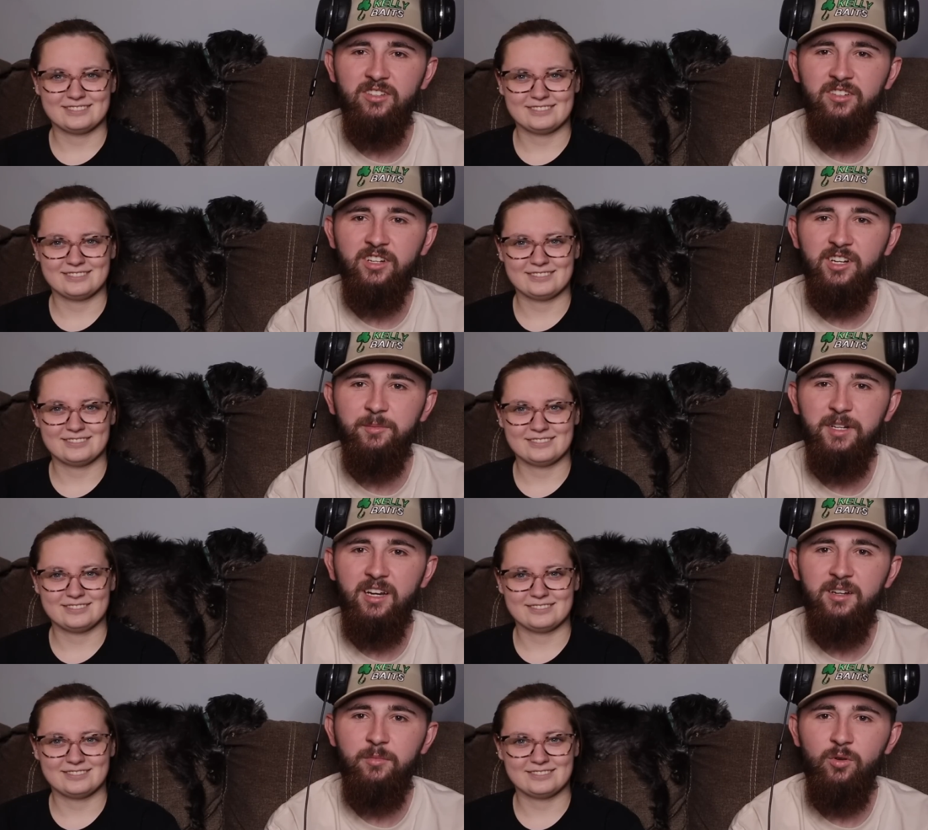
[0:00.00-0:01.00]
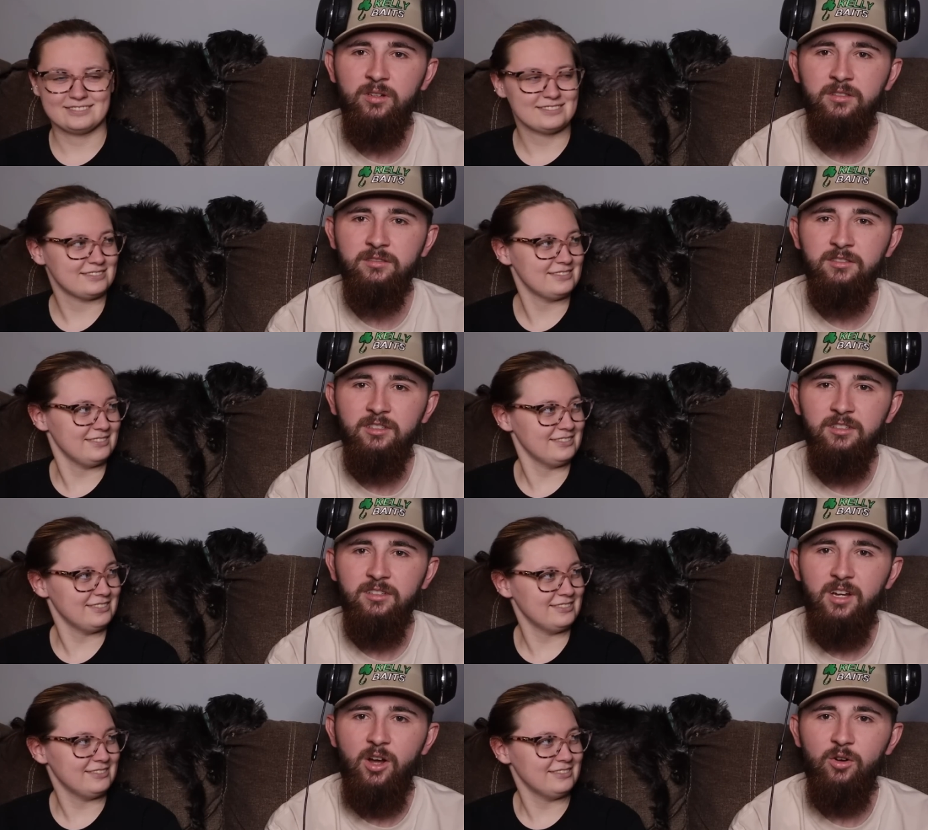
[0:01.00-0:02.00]
Speaker 1: You hear me now, boy?
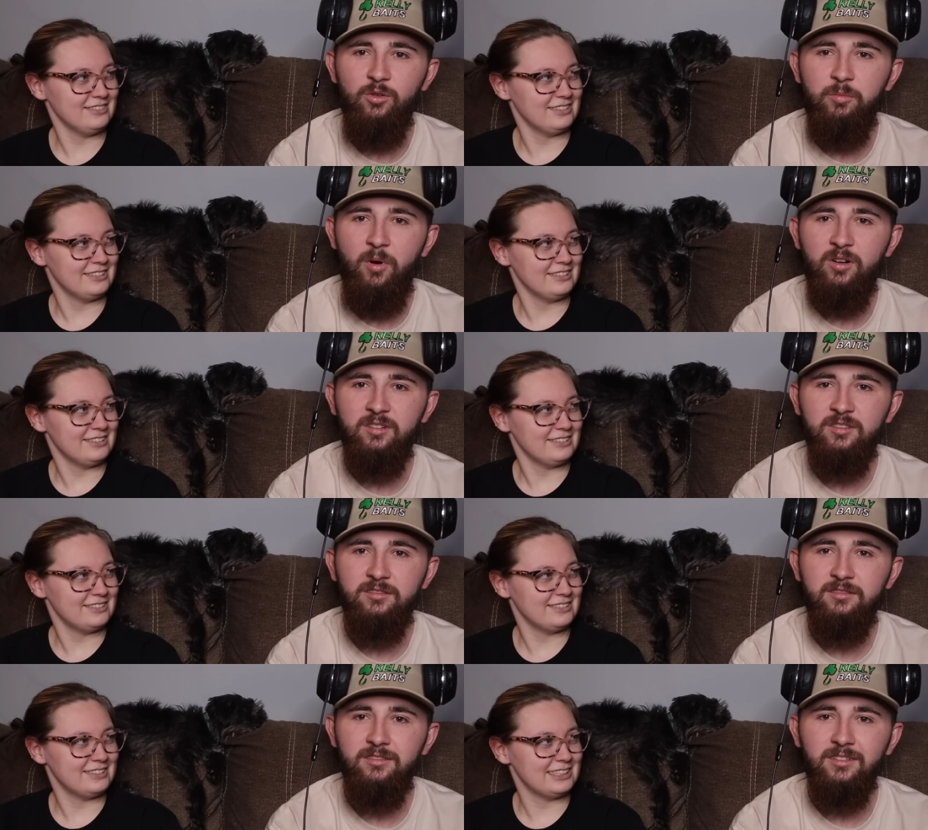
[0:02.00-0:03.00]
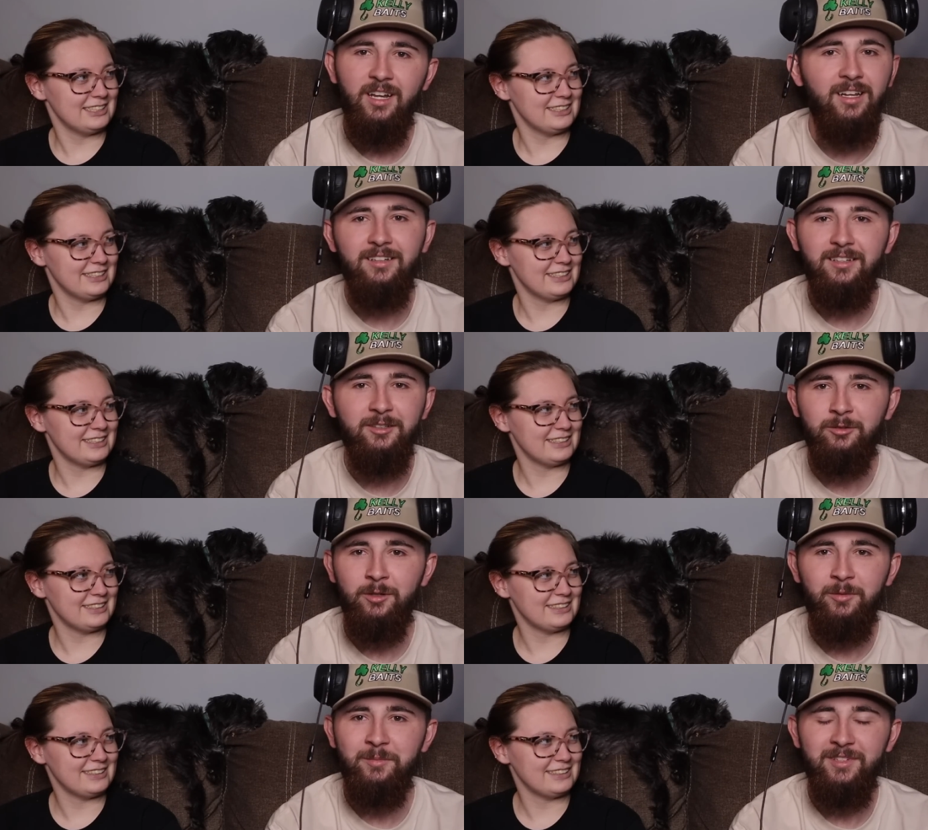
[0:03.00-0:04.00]
Old partner. I, I don't know
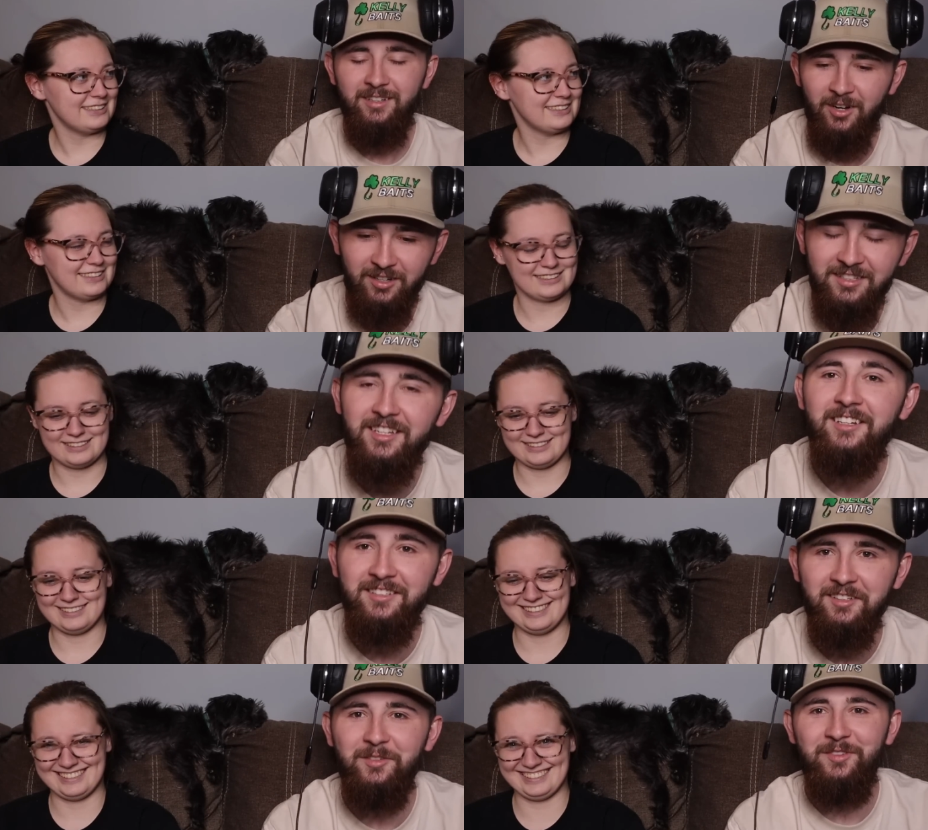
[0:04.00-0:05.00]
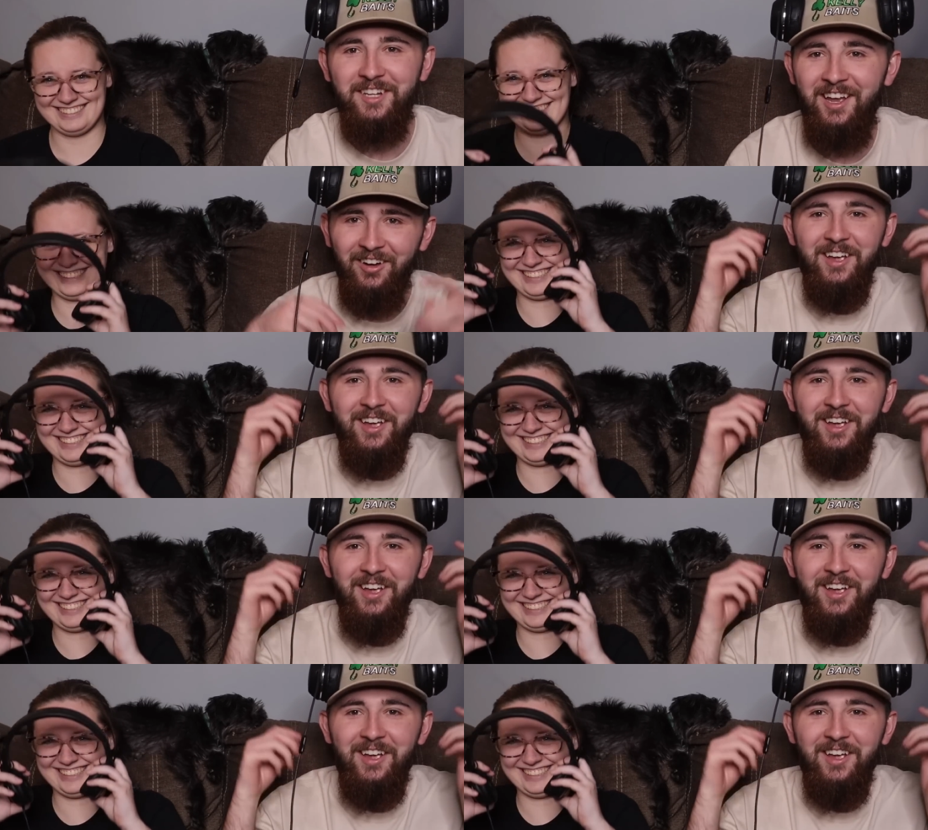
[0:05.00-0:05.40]
what I'm saying. All right, let's get into this video.